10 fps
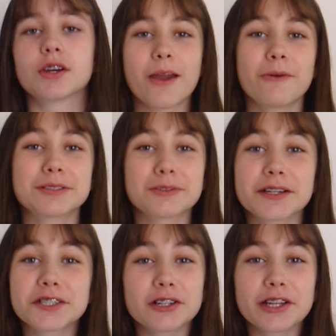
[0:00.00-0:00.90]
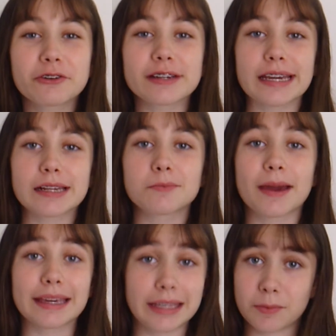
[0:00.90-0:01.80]
It was originally created by
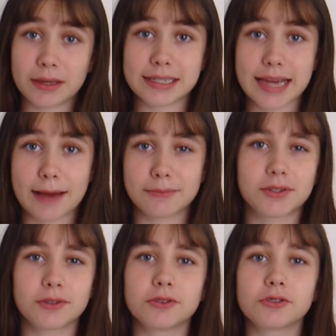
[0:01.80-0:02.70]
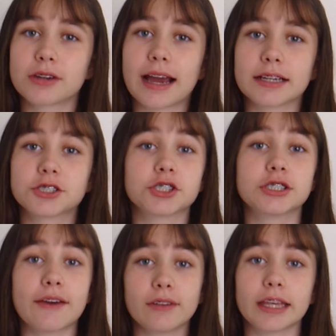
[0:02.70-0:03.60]
Keeping Tabs, so you guys should
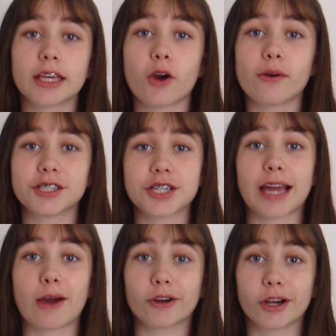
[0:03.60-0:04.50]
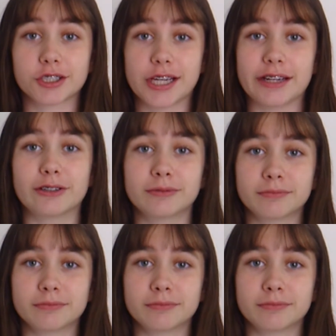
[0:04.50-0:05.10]
definitely go and check out her channel.